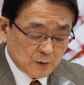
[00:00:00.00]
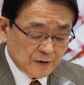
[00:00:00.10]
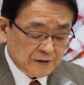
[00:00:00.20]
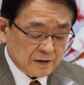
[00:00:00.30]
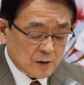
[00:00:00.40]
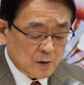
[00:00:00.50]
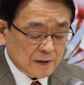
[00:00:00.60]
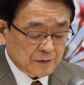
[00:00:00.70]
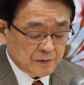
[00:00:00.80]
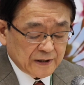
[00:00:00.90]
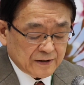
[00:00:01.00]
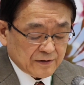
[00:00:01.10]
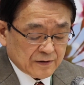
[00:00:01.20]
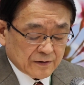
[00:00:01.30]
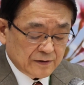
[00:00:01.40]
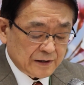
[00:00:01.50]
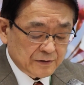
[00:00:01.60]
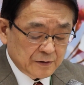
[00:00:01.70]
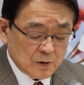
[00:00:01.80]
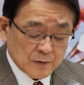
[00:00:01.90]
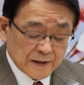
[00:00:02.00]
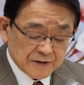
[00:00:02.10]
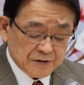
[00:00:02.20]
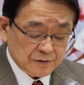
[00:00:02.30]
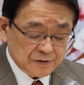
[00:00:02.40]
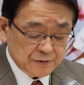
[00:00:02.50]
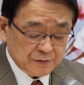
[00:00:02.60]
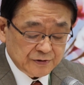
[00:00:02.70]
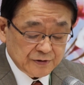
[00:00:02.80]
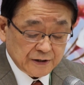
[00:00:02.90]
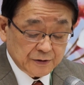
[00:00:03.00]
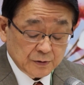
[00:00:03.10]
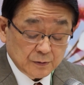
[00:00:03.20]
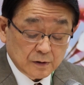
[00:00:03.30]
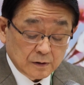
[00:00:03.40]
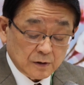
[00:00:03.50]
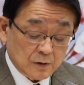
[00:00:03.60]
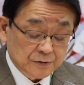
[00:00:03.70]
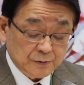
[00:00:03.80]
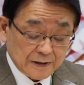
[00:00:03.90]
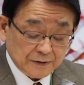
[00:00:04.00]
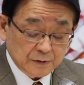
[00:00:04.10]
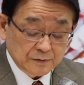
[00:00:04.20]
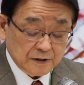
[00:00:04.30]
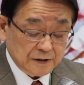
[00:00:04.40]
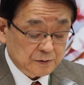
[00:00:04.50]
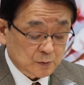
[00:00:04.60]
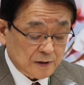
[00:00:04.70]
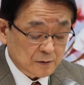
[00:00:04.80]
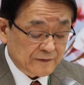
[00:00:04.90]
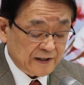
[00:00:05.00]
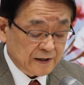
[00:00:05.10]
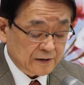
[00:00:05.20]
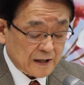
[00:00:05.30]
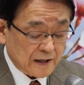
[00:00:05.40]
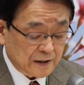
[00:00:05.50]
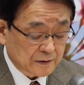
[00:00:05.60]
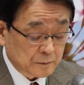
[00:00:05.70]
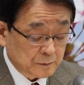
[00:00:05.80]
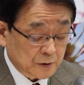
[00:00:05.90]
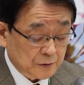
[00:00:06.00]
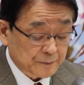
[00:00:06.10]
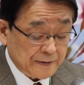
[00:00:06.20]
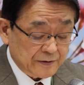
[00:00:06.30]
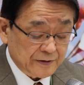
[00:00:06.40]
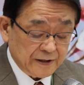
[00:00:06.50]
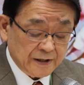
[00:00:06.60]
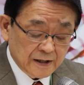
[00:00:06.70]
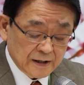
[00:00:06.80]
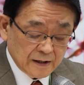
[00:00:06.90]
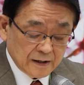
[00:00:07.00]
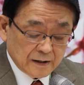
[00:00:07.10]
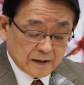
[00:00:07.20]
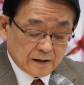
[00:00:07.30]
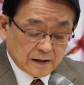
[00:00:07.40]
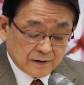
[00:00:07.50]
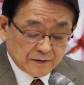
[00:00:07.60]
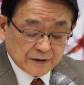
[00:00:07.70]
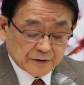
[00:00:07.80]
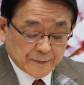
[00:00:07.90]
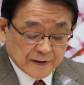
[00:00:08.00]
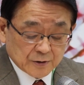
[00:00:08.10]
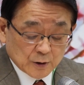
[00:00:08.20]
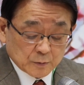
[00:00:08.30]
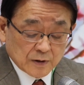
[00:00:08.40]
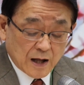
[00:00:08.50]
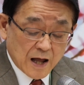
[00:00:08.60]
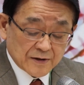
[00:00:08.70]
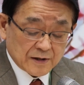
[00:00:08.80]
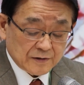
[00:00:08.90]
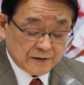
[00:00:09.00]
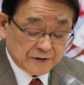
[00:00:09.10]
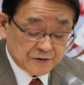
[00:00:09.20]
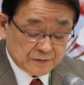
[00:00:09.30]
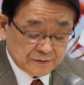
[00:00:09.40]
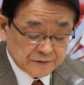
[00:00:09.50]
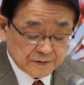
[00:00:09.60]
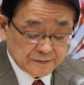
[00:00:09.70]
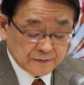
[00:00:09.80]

We can all agree that no nation should seek to construct its well-being and prosperity at the expense of other nations.